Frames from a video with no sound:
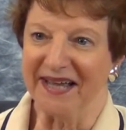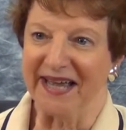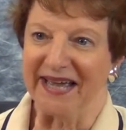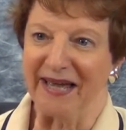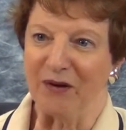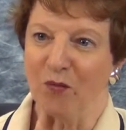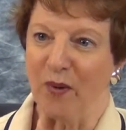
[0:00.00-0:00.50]

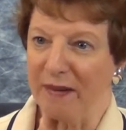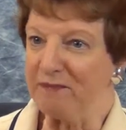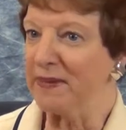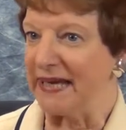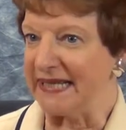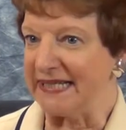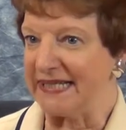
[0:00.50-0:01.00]
a
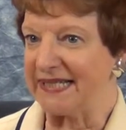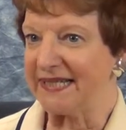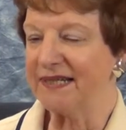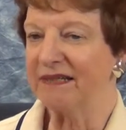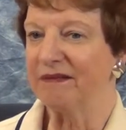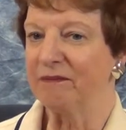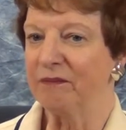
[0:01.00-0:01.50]

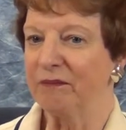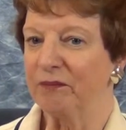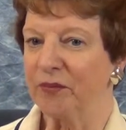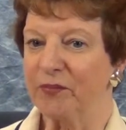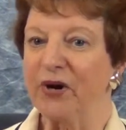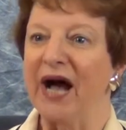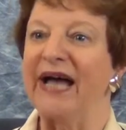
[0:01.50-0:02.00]
web-based
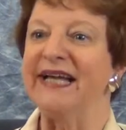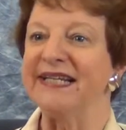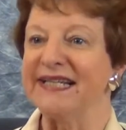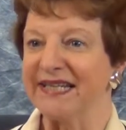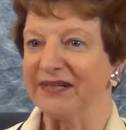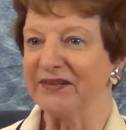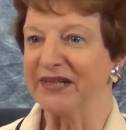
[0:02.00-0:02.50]

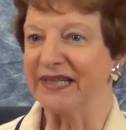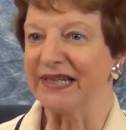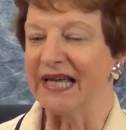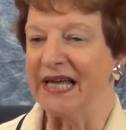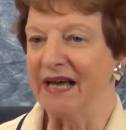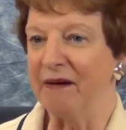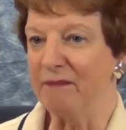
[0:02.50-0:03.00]
proprietary
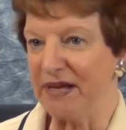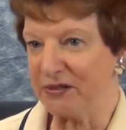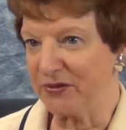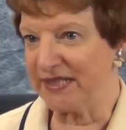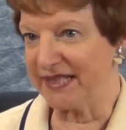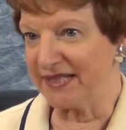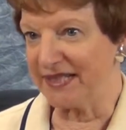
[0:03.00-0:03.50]

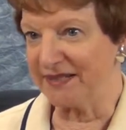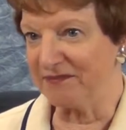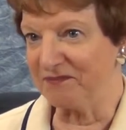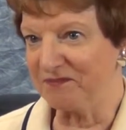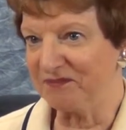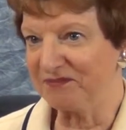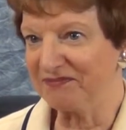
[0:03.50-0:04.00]
metric system.